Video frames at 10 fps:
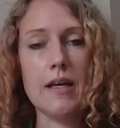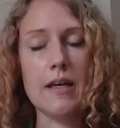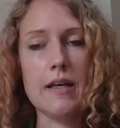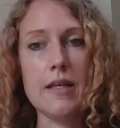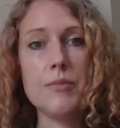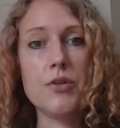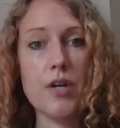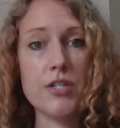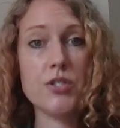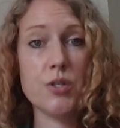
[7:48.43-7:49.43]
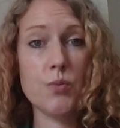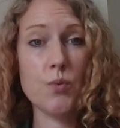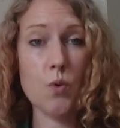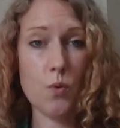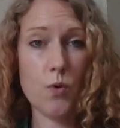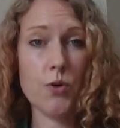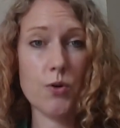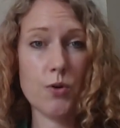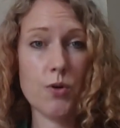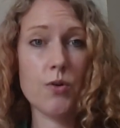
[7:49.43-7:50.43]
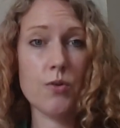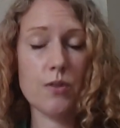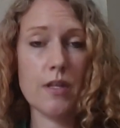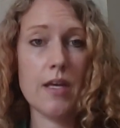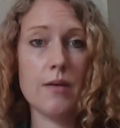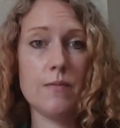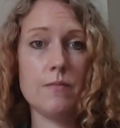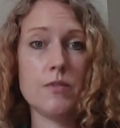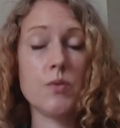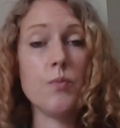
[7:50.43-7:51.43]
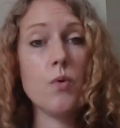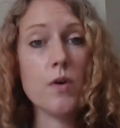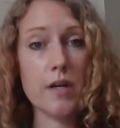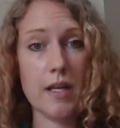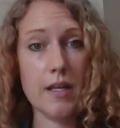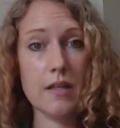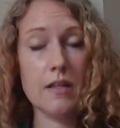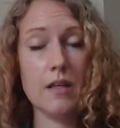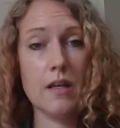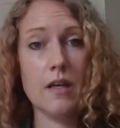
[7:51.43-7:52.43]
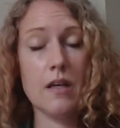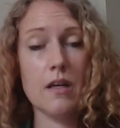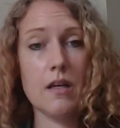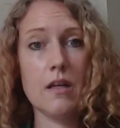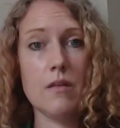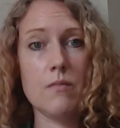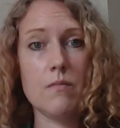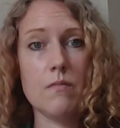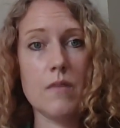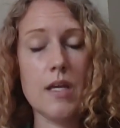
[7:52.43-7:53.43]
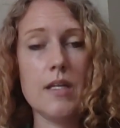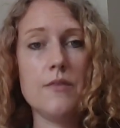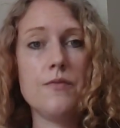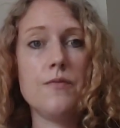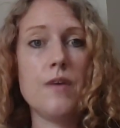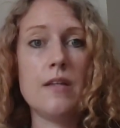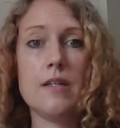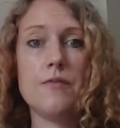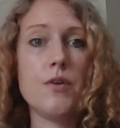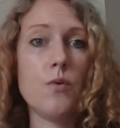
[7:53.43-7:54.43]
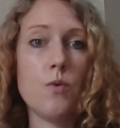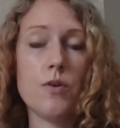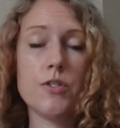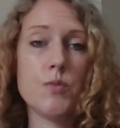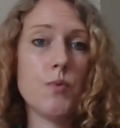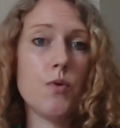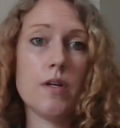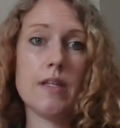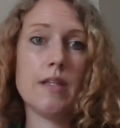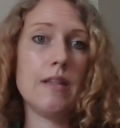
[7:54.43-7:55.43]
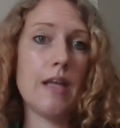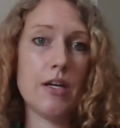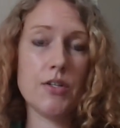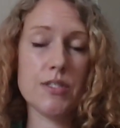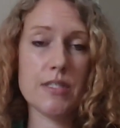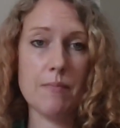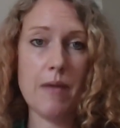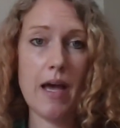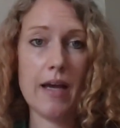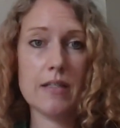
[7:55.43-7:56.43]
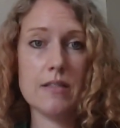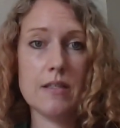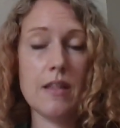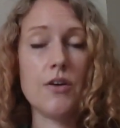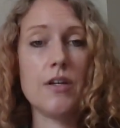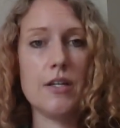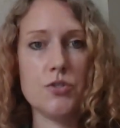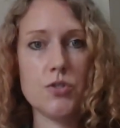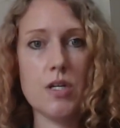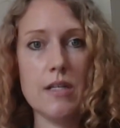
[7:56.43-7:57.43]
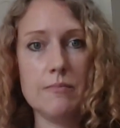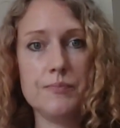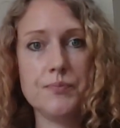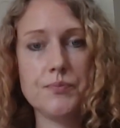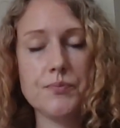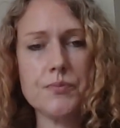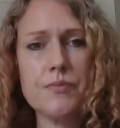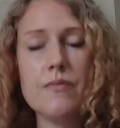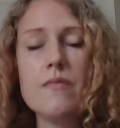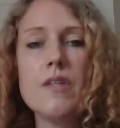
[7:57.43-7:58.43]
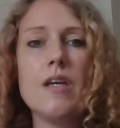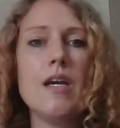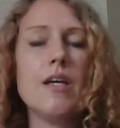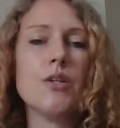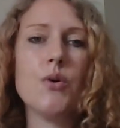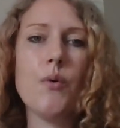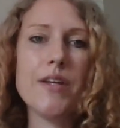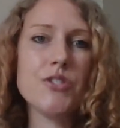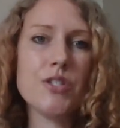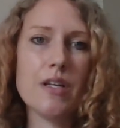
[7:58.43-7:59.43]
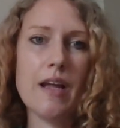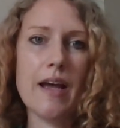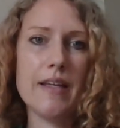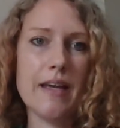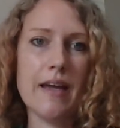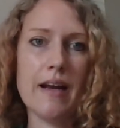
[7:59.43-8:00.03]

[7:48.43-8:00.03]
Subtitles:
immigration will order them deported. And if they're ordered deported, then they are sent back to their country. The question I get